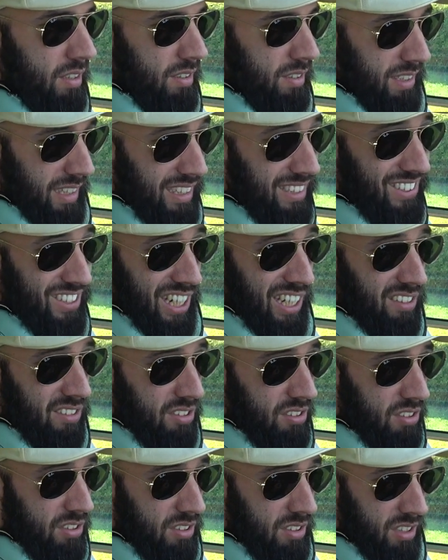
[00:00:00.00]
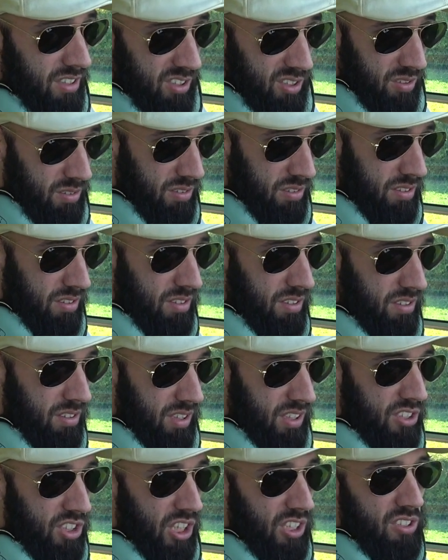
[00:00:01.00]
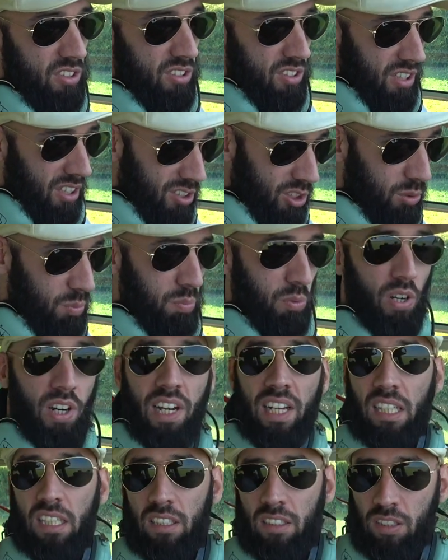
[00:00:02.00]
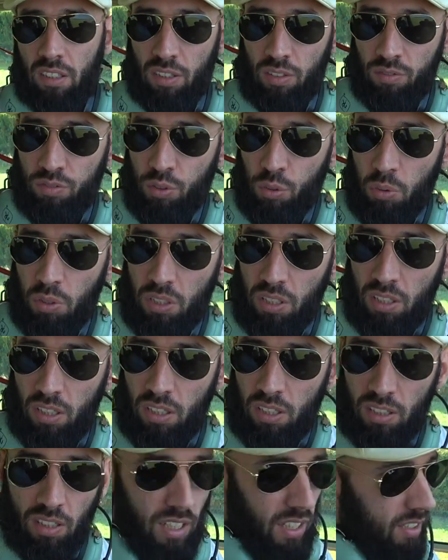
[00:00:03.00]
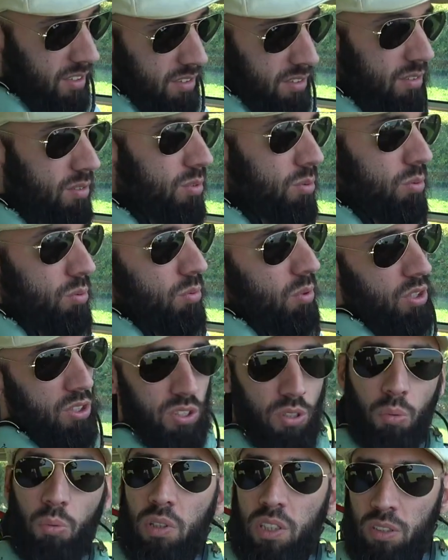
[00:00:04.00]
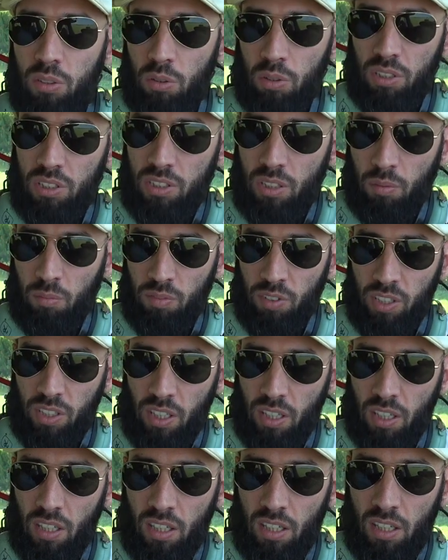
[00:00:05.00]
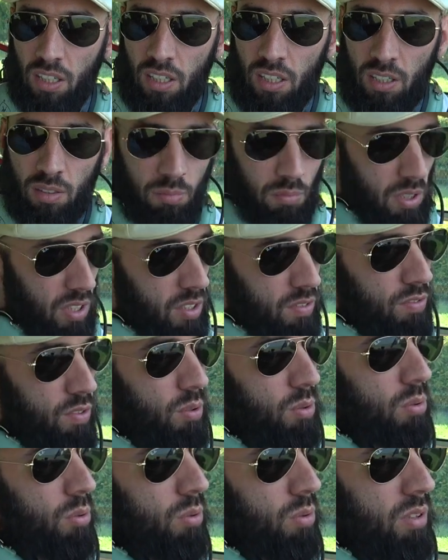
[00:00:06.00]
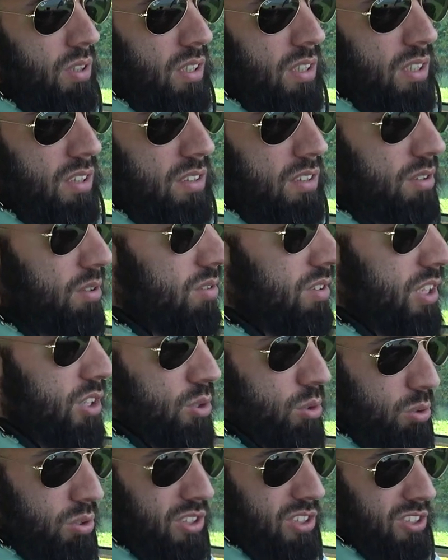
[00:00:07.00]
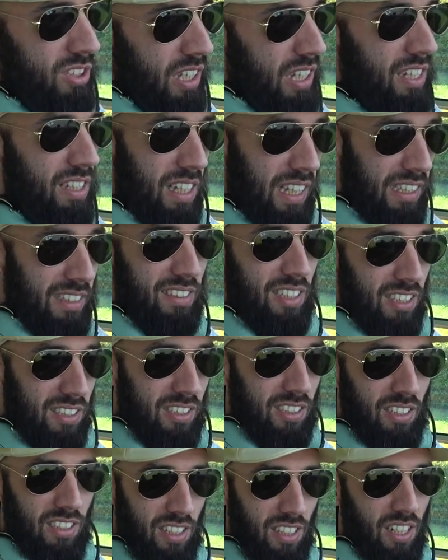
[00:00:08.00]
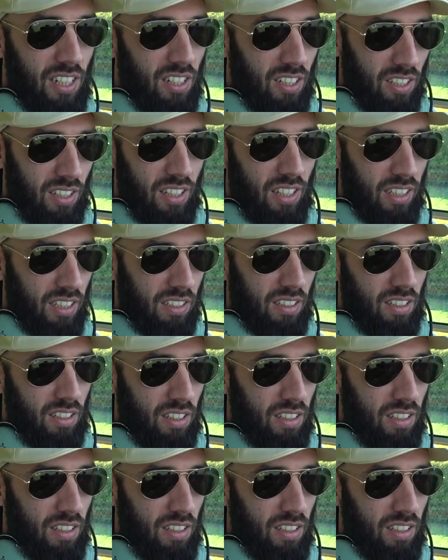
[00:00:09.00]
the injectors are spraying fuel, like to wash the window or something. Yeah, yeah. But if you... So they should stay like this in the air, like